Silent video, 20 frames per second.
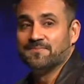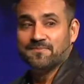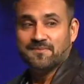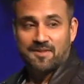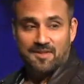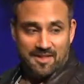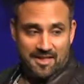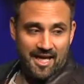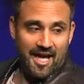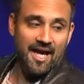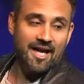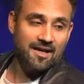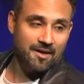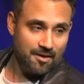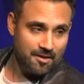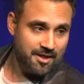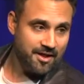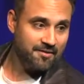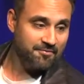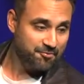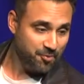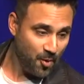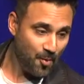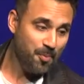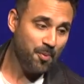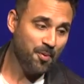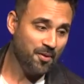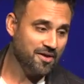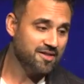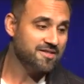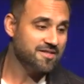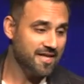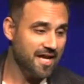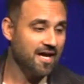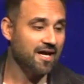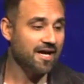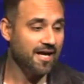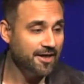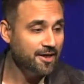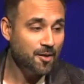Yeah, okay, 4 points. Yeah,
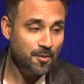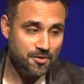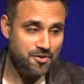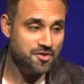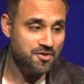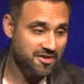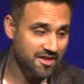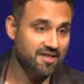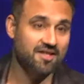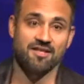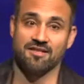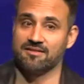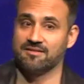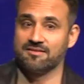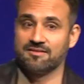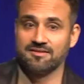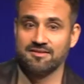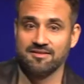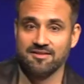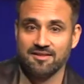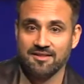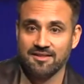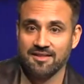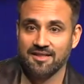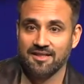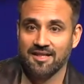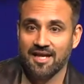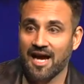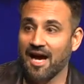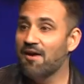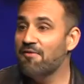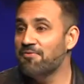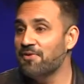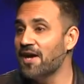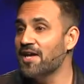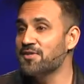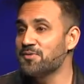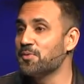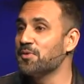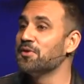I know what you're thinking. How
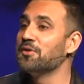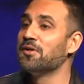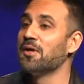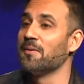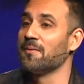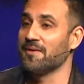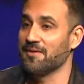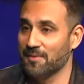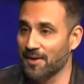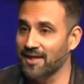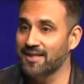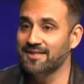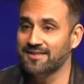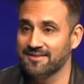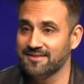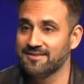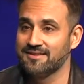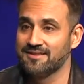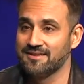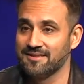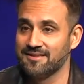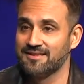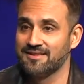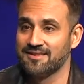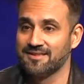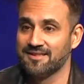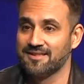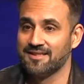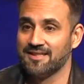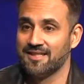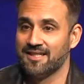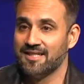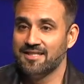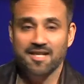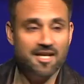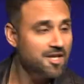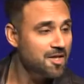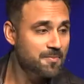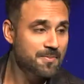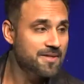fast were you going, right? None of
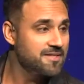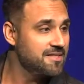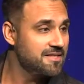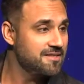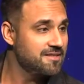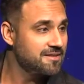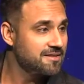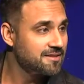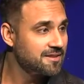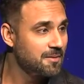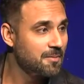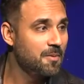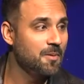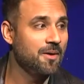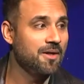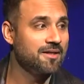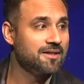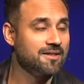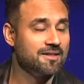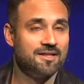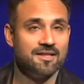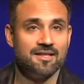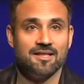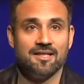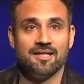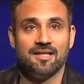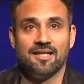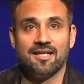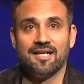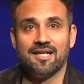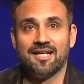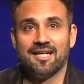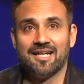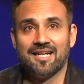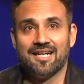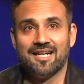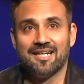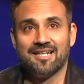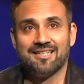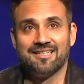your business, number one.
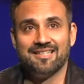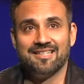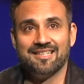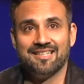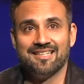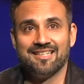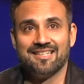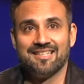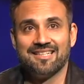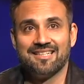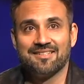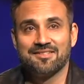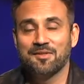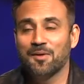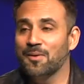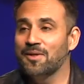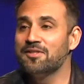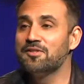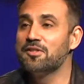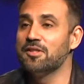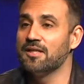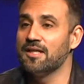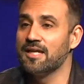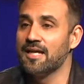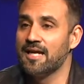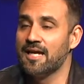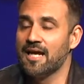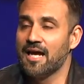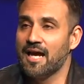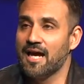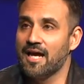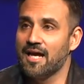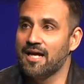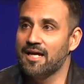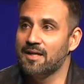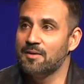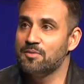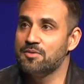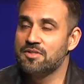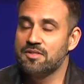I was going to, it
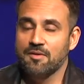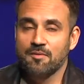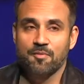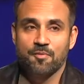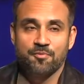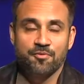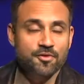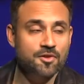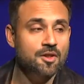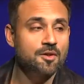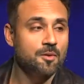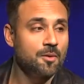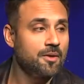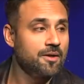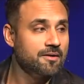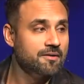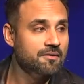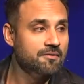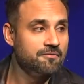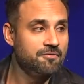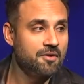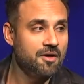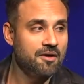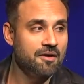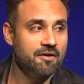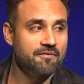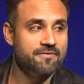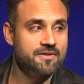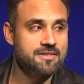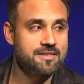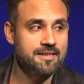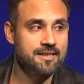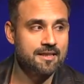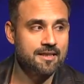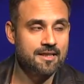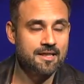was for the Lord, obviously.